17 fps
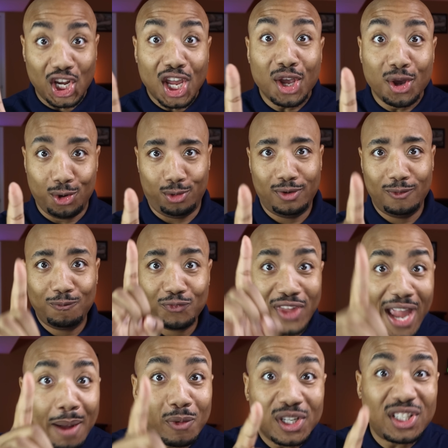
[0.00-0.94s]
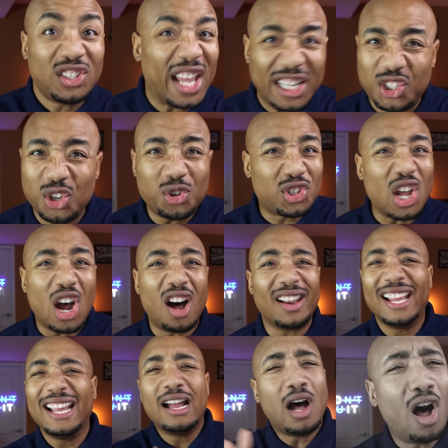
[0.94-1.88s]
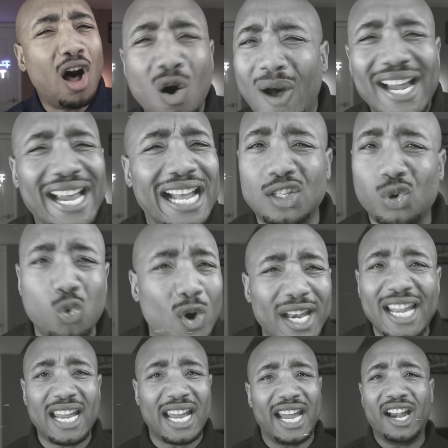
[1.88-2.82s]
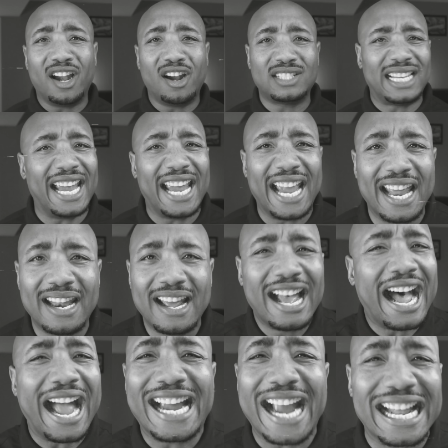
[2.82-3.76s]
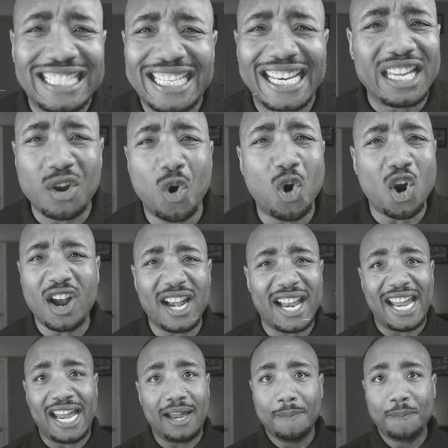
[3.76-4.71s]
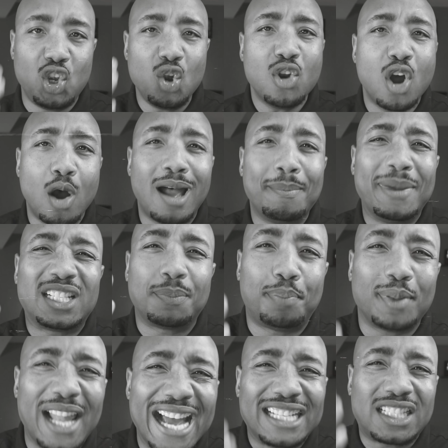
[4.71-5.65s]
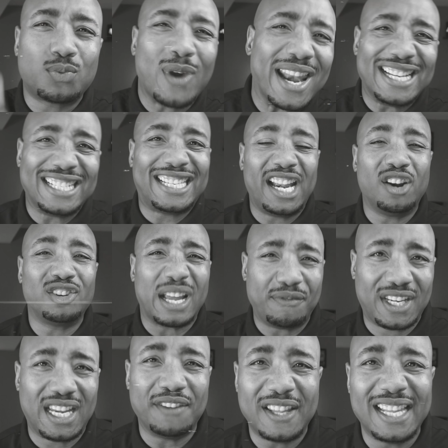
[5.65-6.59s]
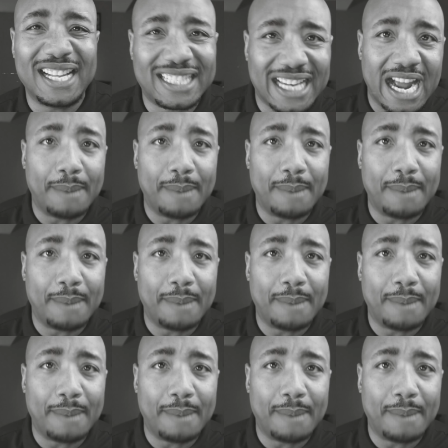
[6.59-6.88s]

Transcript: you that was that you thought, oh, I got 20 years in, I got seniority. Do you know how much blood, sweat, and tears I've given this